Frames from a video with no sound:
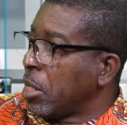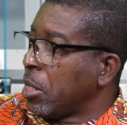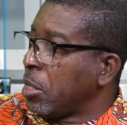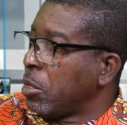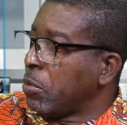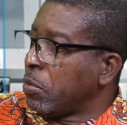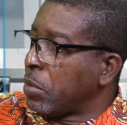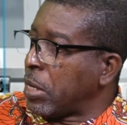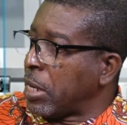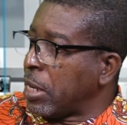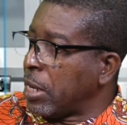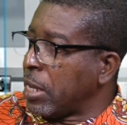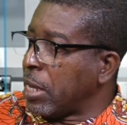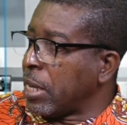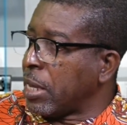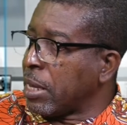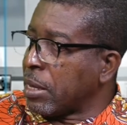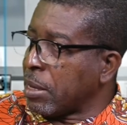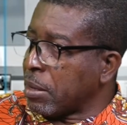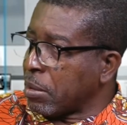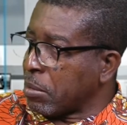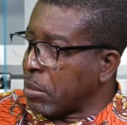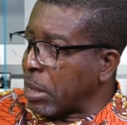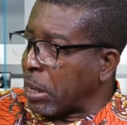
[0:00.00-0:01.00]
You've
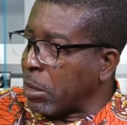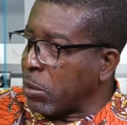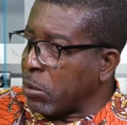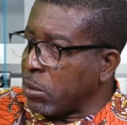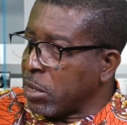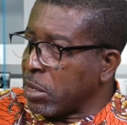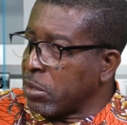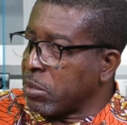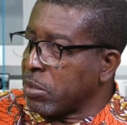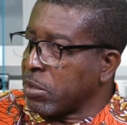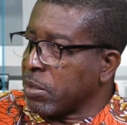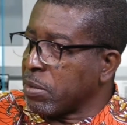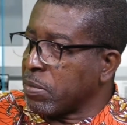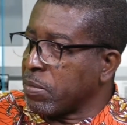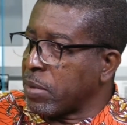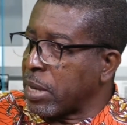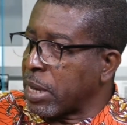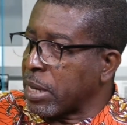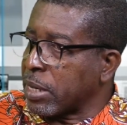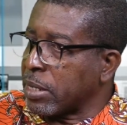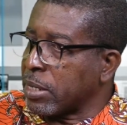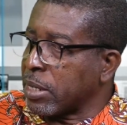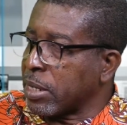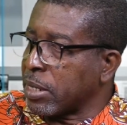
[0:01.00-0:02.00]
earlier alluded to the
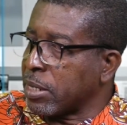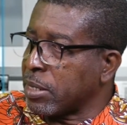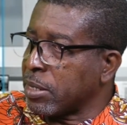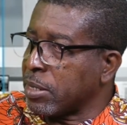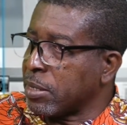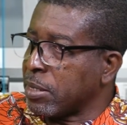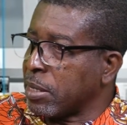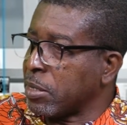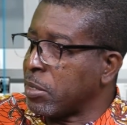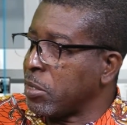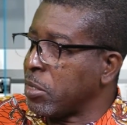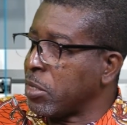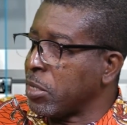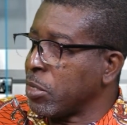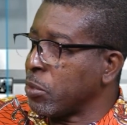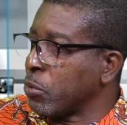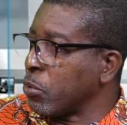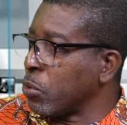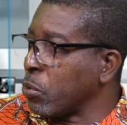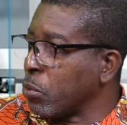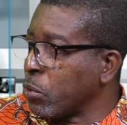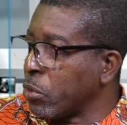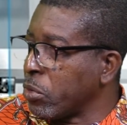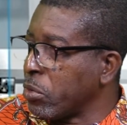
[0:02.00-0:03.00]
fact that a teacher's
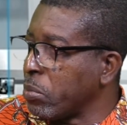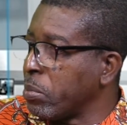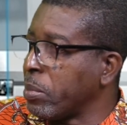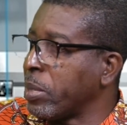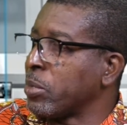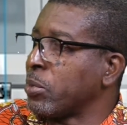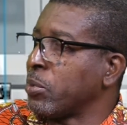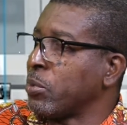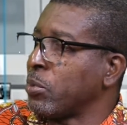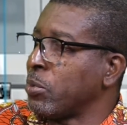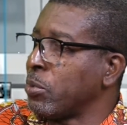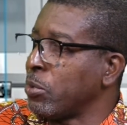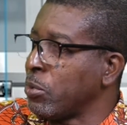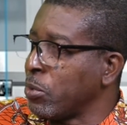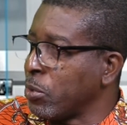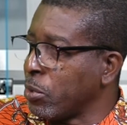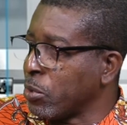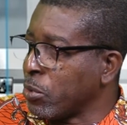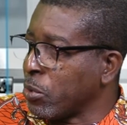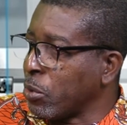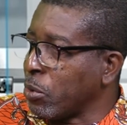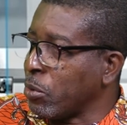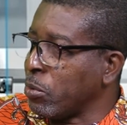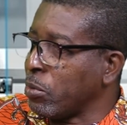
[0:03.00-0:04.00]
reward must
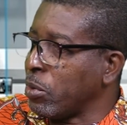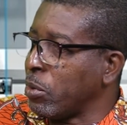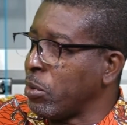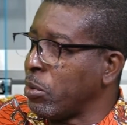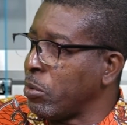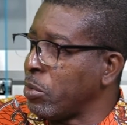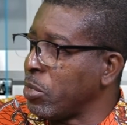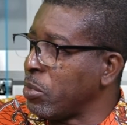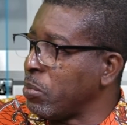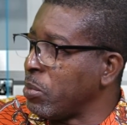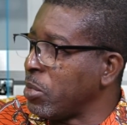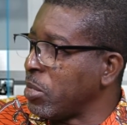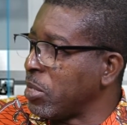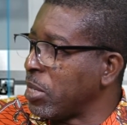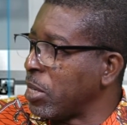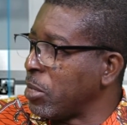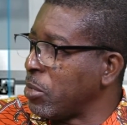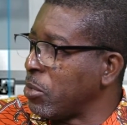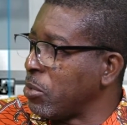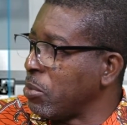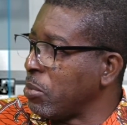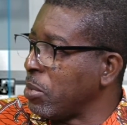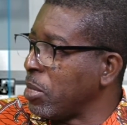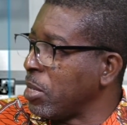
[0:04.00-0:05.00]
not always be said
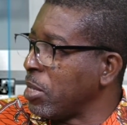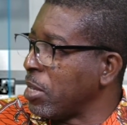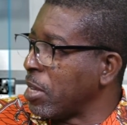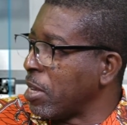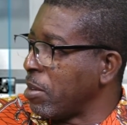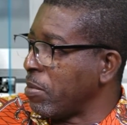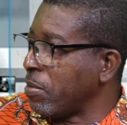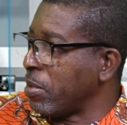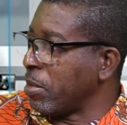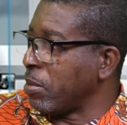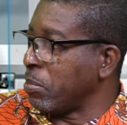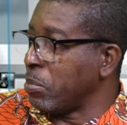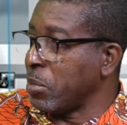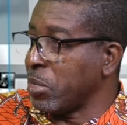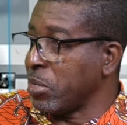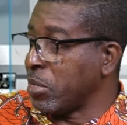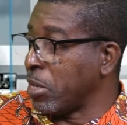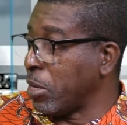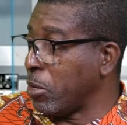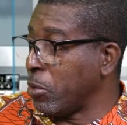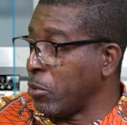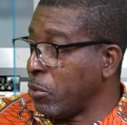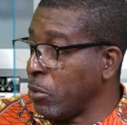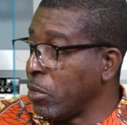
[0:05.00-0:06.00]
to be in heaven. It means
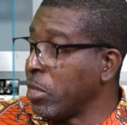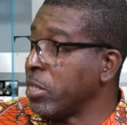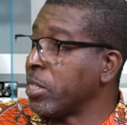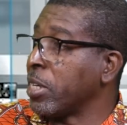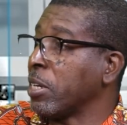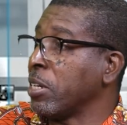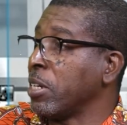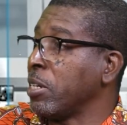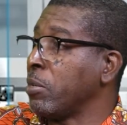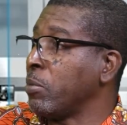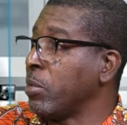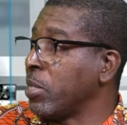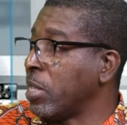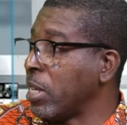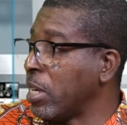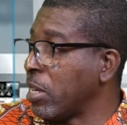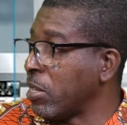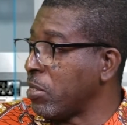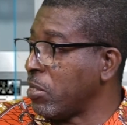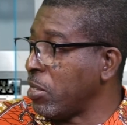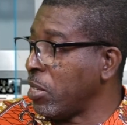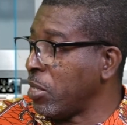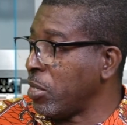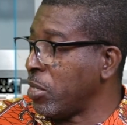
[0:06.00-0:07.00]
that you don't agree with that
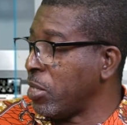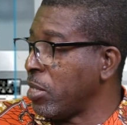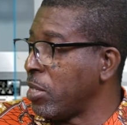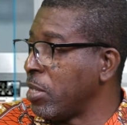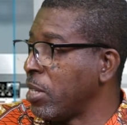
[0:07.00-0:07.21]
assertion.